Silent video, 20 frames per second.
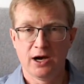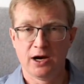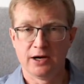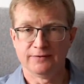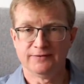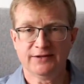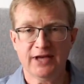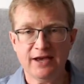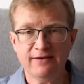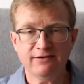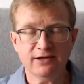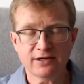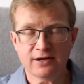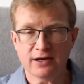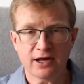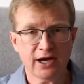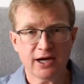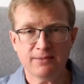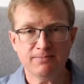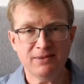David and
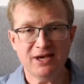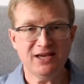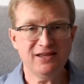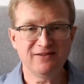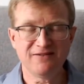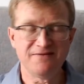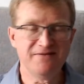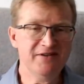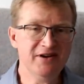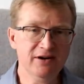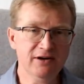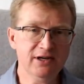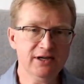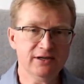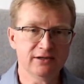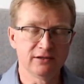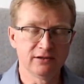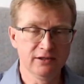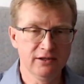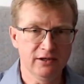I made very
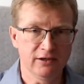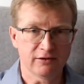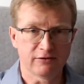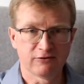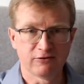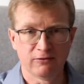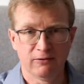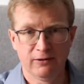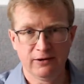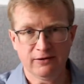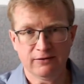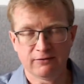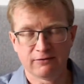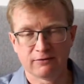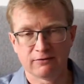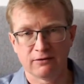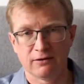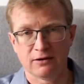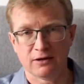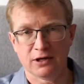clear
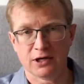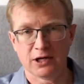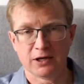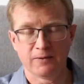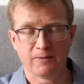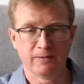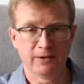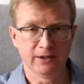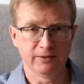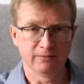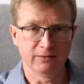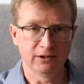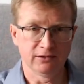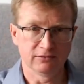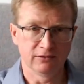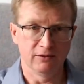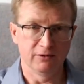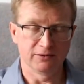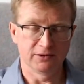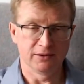choice when we
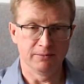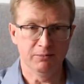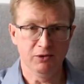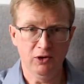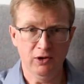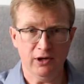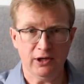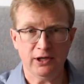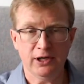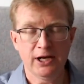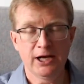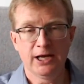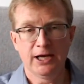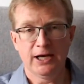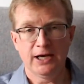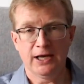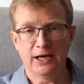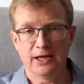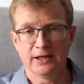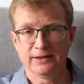wrote the book,
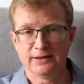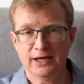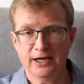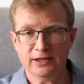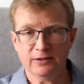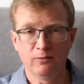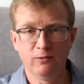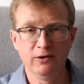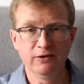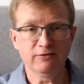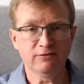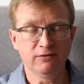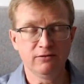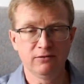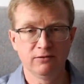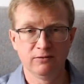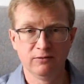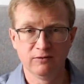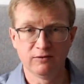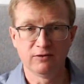and that was to
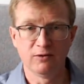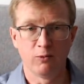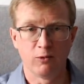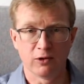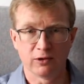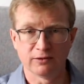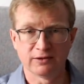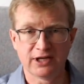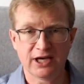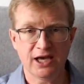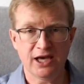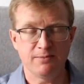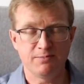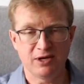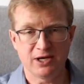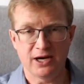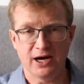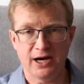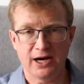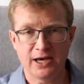use the word
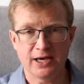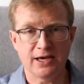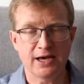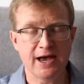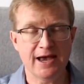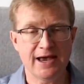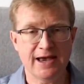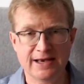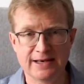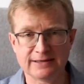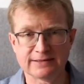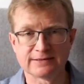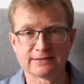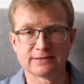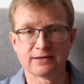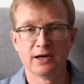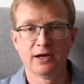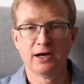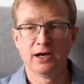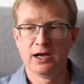KPI as
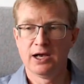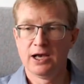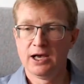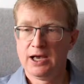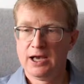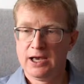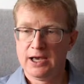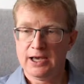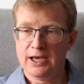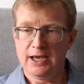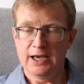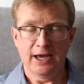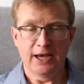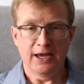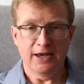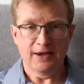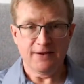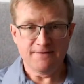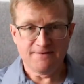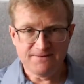
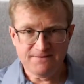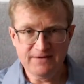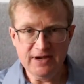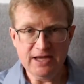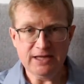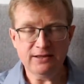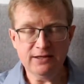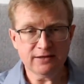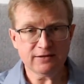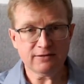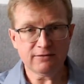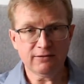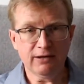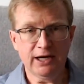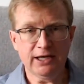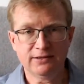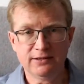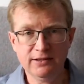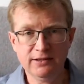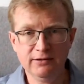a fitness
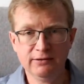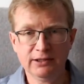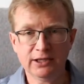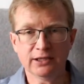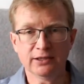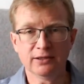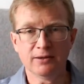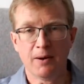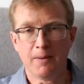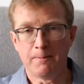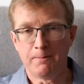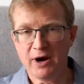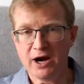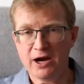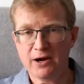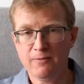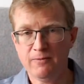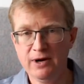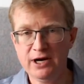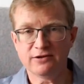criterion by
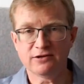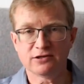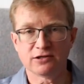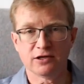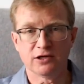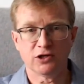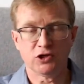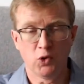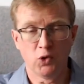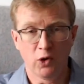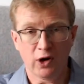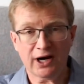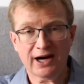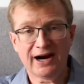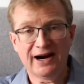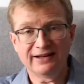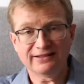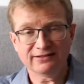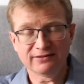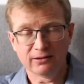which your
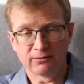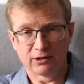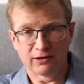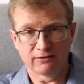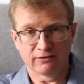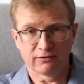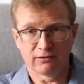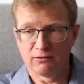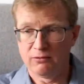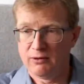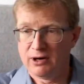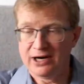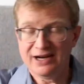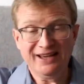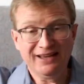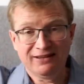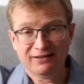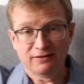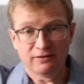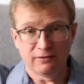customers who are
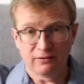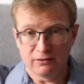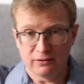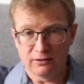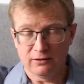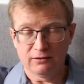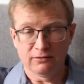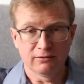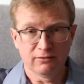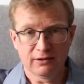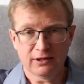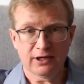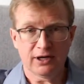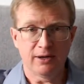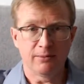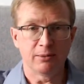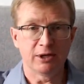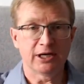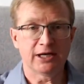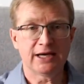external to the
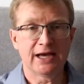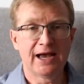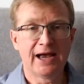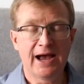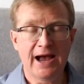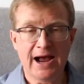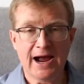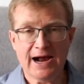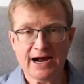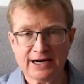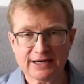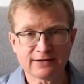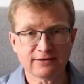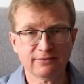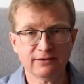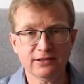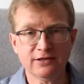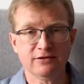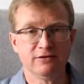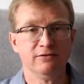company
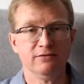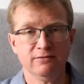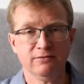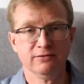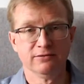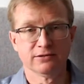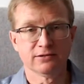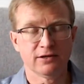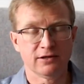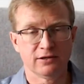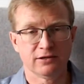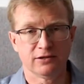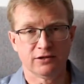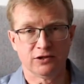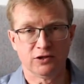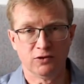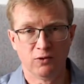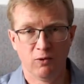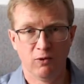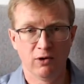actually choose
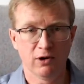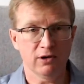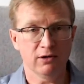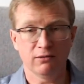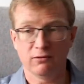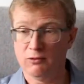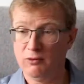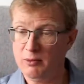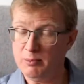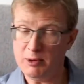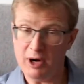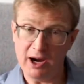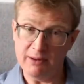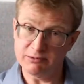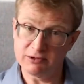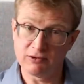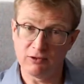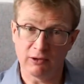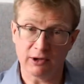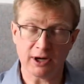your, or
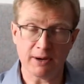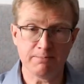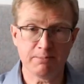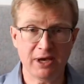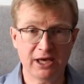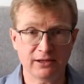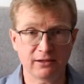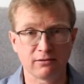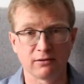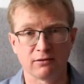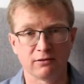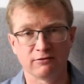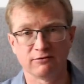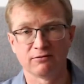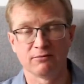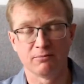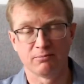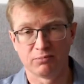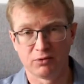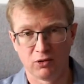perhaps your competitors'
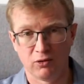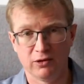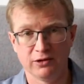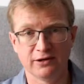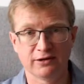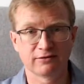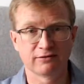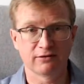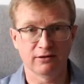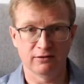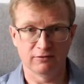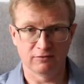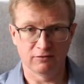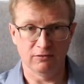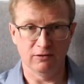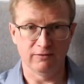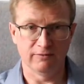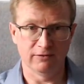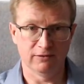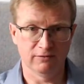products and
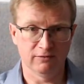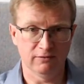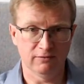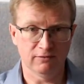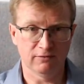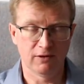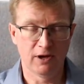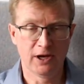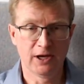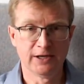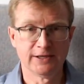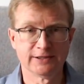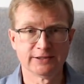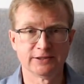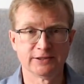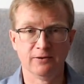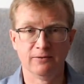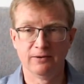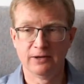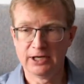services.
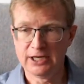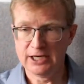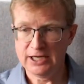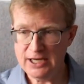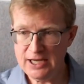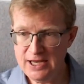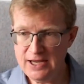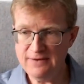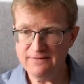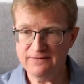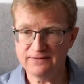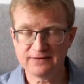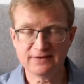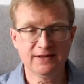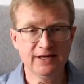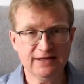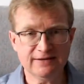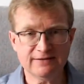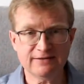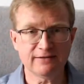So if
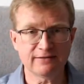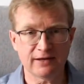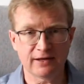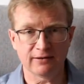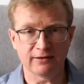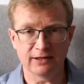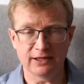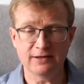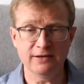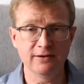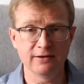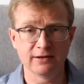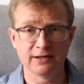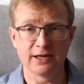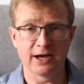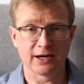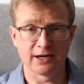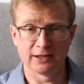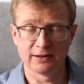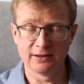this is the criteria
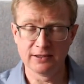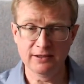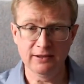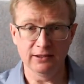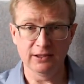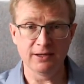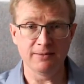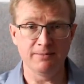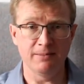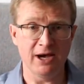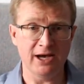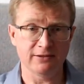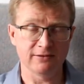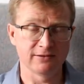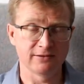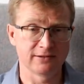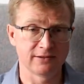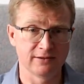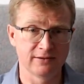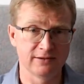that clearly
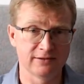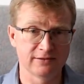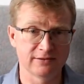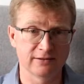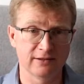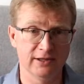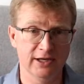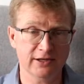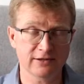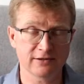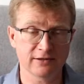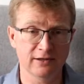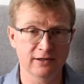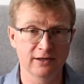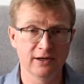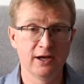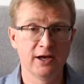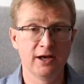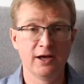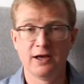matters in this selection,
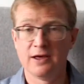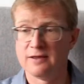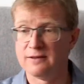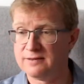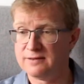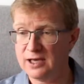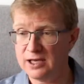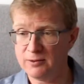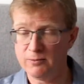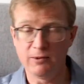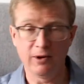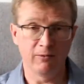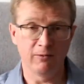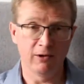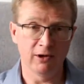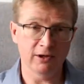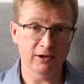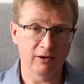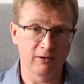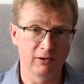then we
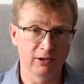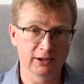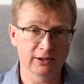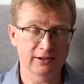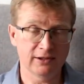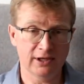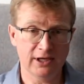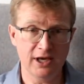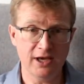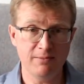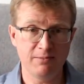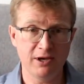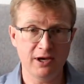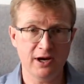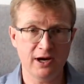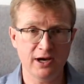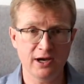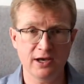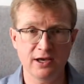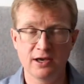want to call it the
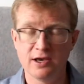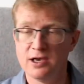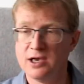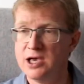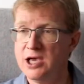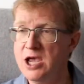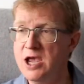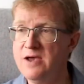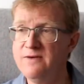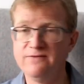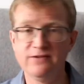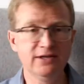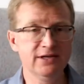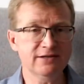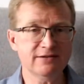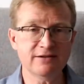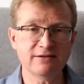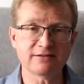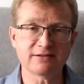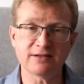KPI. If this
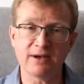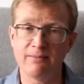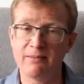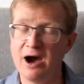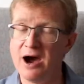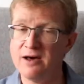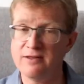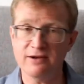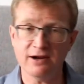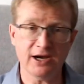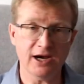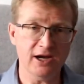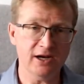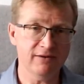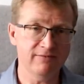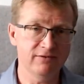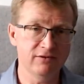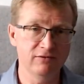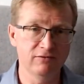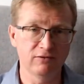is some other kind
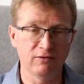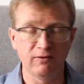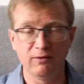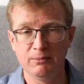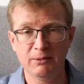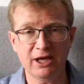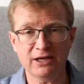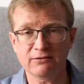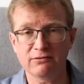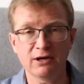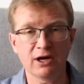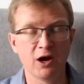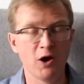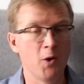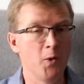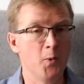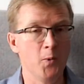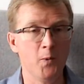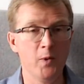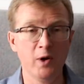of useful metric,
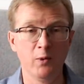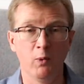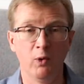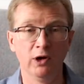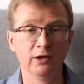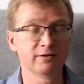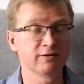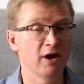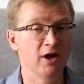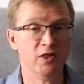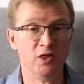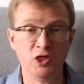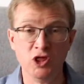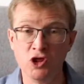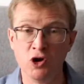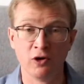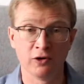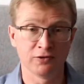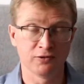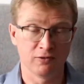we want
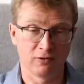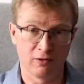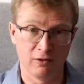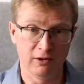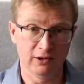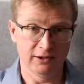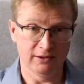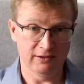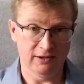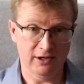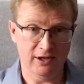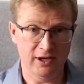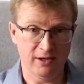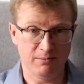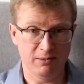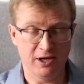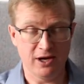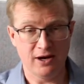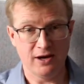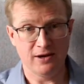not to call it the
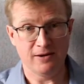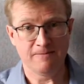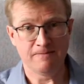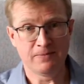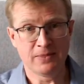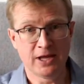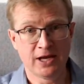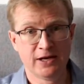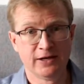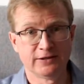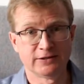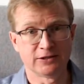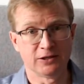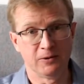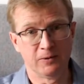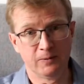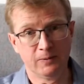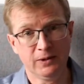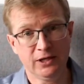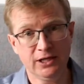KPI. So
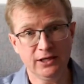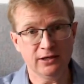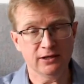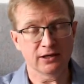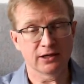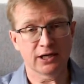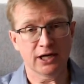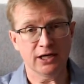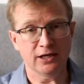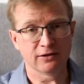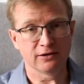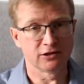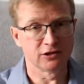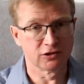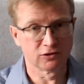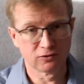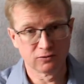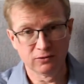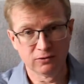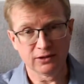we kind of
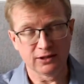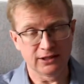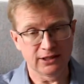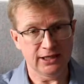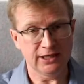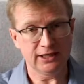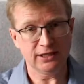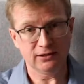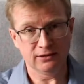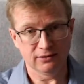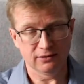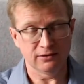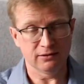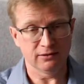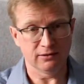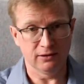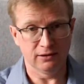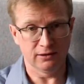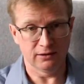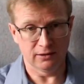drew the line
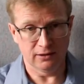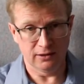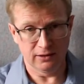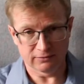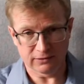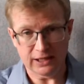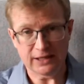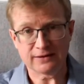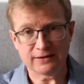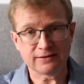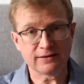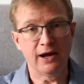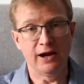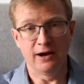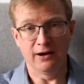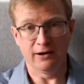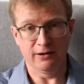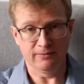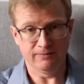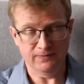right
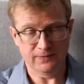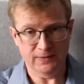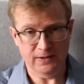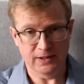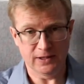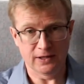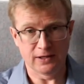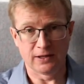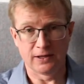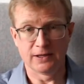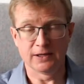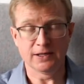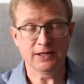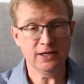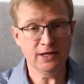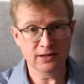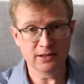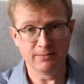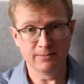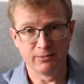there.
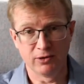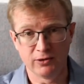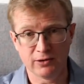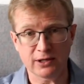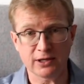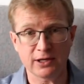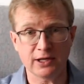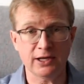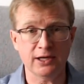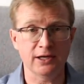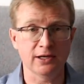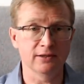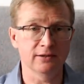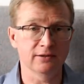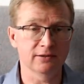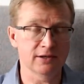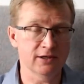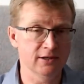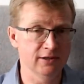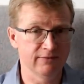in the book and
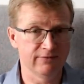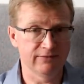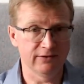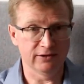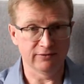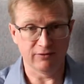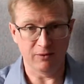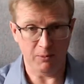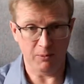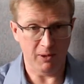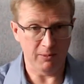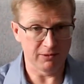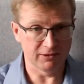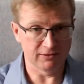in the fit-for-purpose